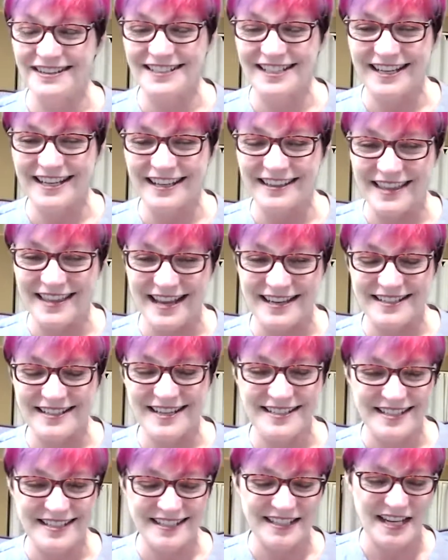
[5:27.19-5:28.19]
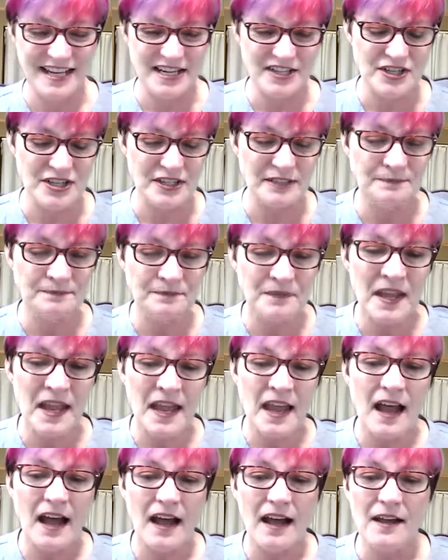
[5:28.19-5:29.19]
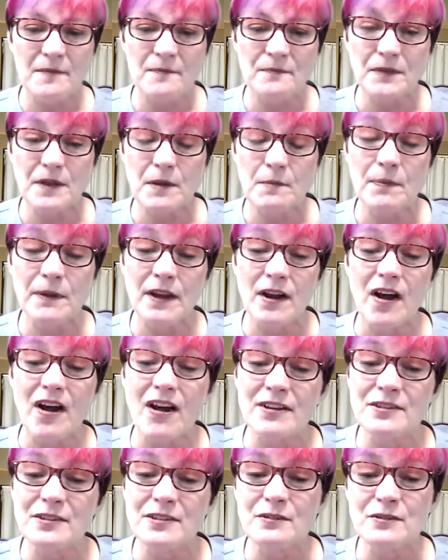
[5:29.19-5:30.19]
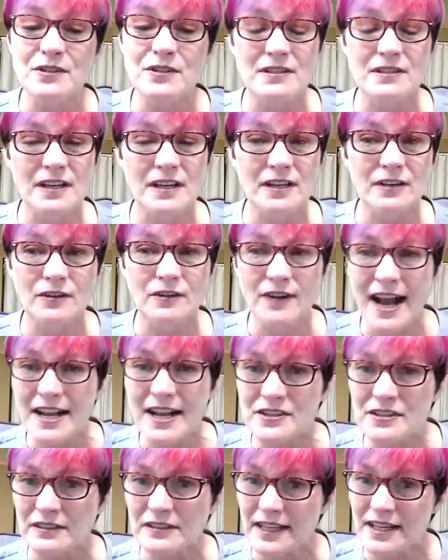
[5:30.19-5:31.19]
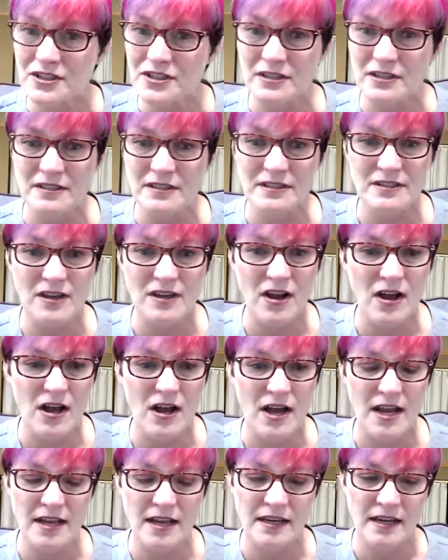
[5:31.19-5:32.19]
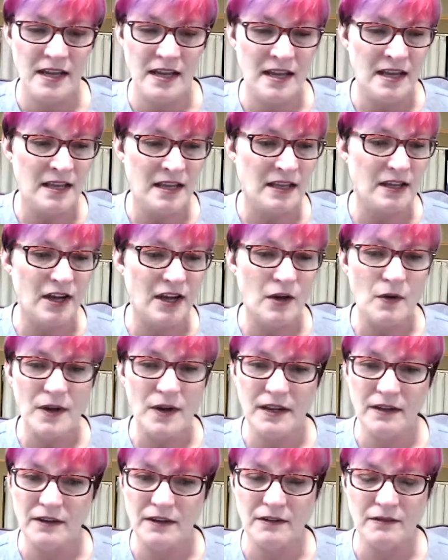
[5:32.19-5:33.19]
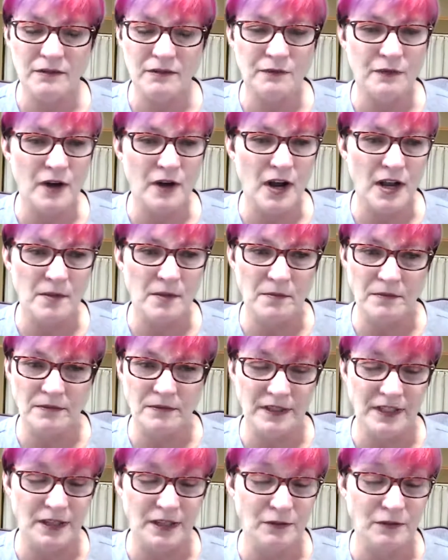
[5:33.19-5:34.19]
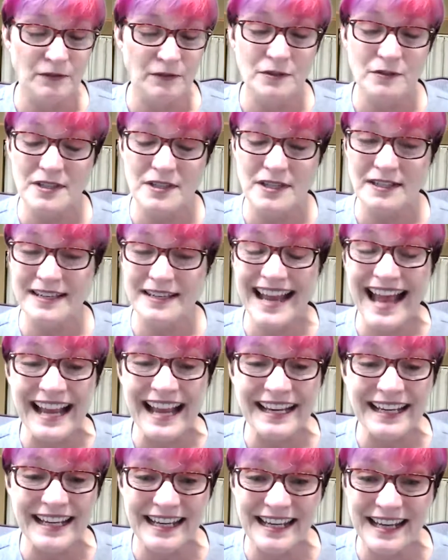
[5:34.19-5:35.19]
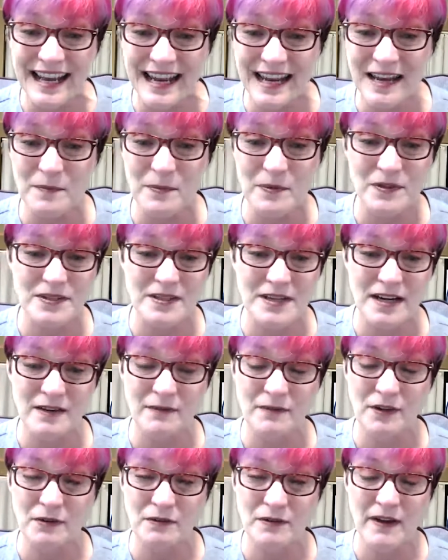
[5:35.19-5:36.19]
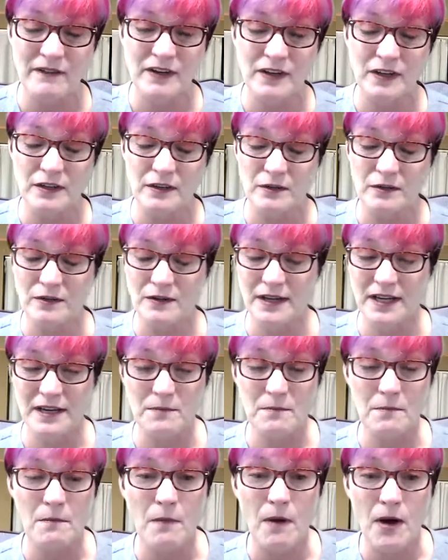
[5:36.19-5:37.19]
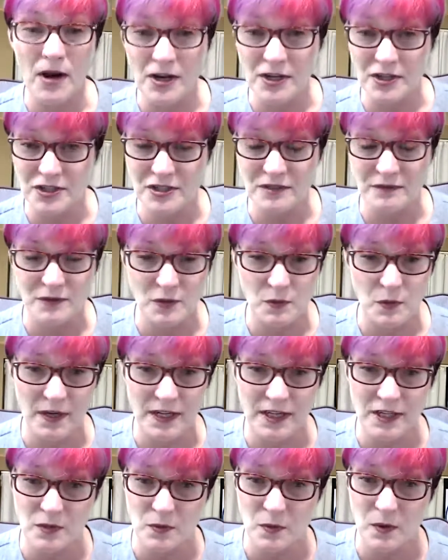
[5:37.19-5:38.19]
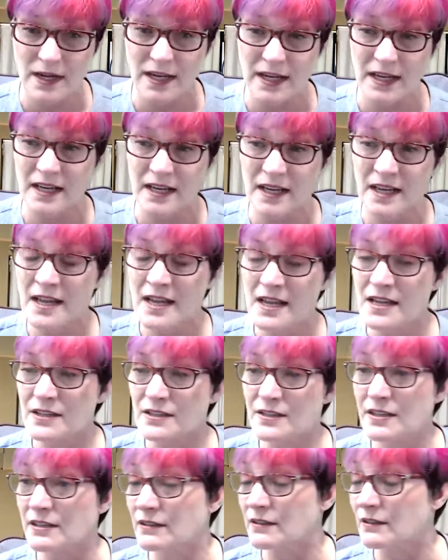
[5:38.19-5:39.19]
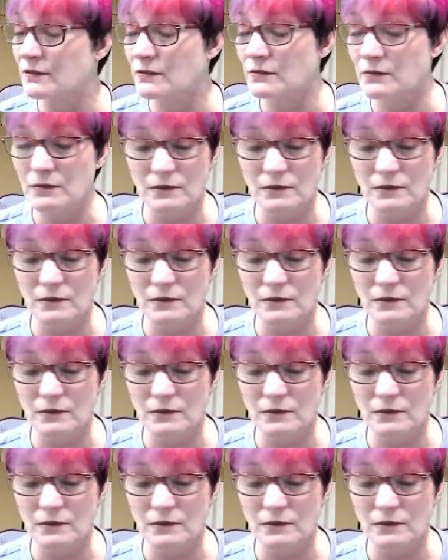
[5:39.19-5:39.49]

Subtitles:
to get that designation. But also just congratulations on going from, losing 98% of your revenue in March of 2020 to